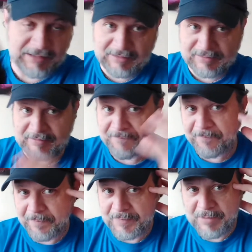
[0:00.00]

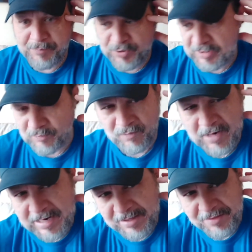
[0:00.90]
they put it
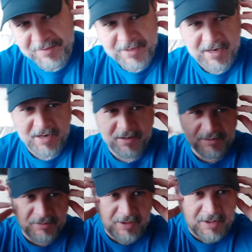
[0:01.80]
right
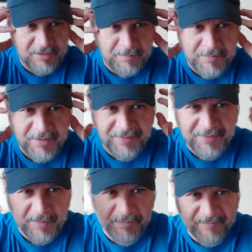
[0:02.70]
there, so you hear the
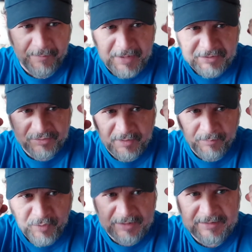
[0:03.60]
thump of the bass
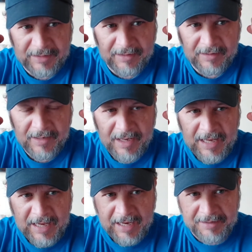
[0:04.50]
drum right there.
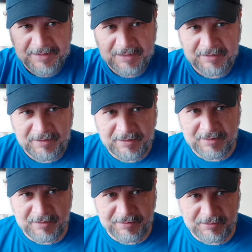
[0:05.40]
And then
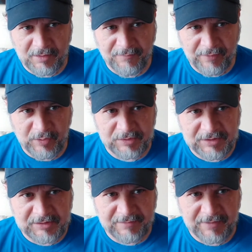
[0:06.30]
the low
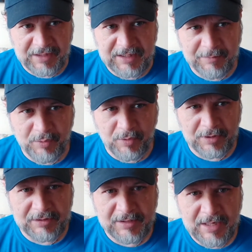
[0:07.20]
frequencies of the
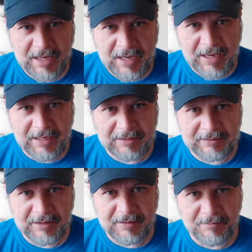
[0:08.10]
keyboard,
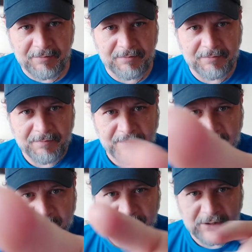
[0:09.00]
and
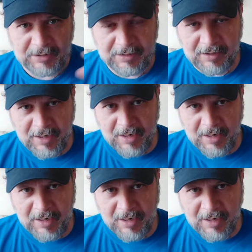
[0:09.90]
keep looking